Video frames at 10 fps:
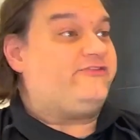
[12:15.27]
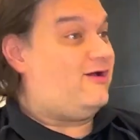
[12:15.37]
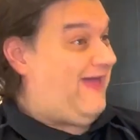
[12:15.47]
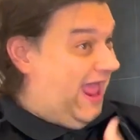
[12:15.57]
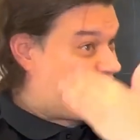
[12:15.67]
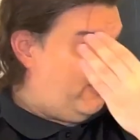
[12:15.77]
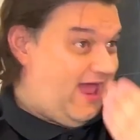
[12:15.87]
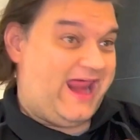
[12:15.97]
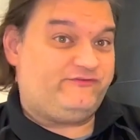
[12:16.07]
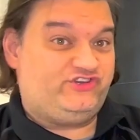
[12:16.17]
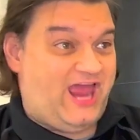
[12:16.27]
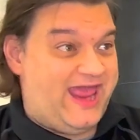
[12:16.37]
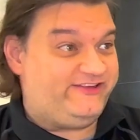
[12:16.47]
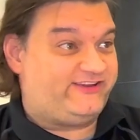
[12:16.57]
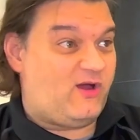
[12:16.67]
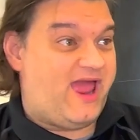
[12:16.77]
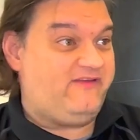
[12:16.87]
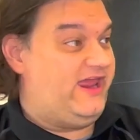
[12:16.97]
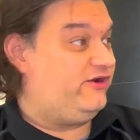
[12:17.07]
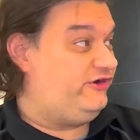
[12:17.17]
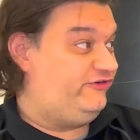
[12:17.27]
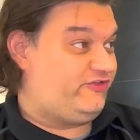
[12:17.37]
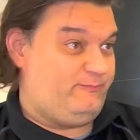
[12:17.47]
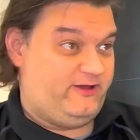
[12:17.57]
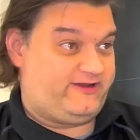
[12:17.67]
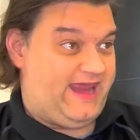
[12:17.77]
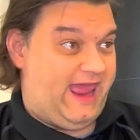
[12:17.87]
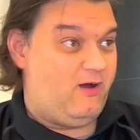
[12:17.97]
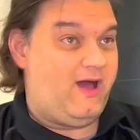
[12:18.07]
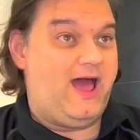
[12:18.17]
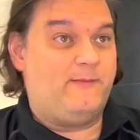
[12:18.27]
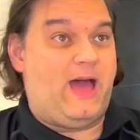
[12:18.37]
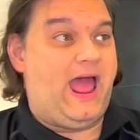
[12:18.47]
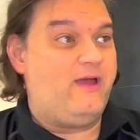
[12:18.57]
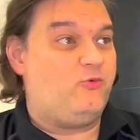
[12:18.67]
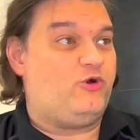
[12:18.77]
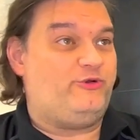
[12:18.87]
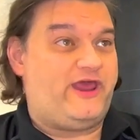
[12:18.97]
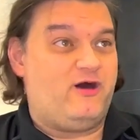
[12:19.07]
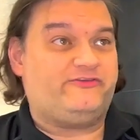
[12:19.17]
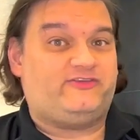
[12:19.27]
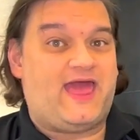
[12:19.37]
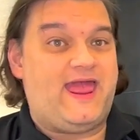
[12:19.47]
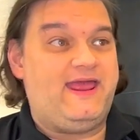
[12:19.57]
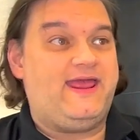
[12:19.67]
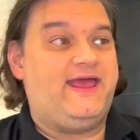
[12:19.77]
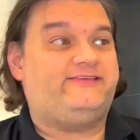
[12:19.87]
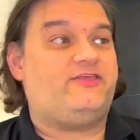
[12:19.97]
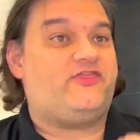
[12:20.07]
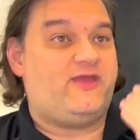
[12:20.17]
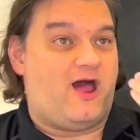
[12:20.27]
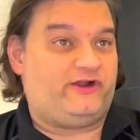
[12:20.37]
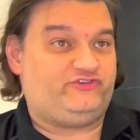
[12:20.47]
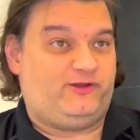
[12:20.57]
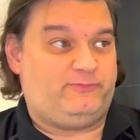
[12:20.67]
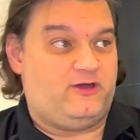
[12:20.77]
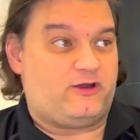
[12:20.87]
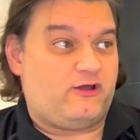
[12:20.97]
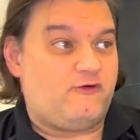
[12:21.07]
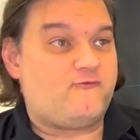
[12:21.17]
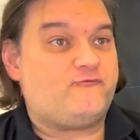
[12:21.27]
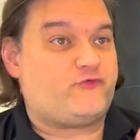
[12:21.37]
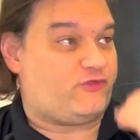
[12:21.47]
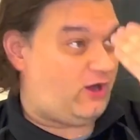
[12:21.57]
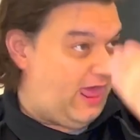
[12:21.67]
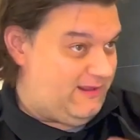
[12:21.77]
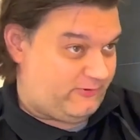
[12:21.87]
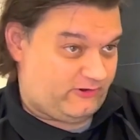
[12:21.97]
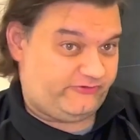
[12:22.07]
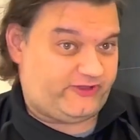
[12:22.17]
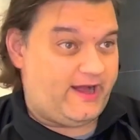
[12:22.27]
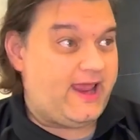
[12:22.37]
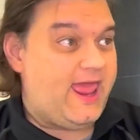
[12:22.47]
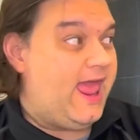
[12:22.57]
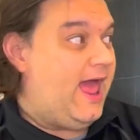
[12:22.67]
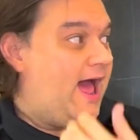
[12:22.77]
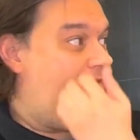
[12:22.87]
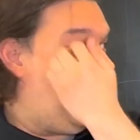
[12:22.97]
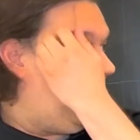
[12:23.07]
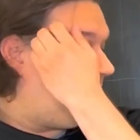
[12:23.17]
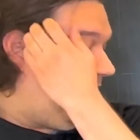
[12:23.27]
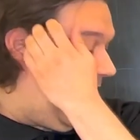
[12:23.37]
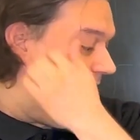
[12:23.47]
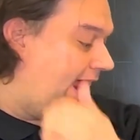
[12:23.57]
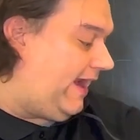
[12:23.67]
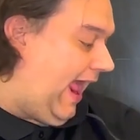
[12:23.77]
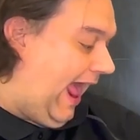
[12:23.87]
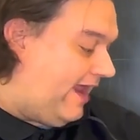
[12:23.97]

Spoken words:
So it actually kind of changed how I introduce the book now. I will now say it's a theology book for the layperson. And